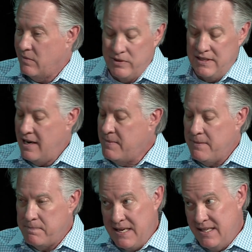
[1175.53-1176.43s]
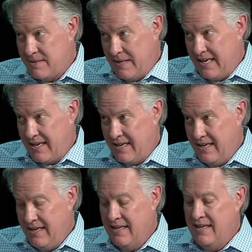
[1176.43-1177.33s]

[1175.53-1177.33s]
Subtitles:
Well, it's not about peacemaking.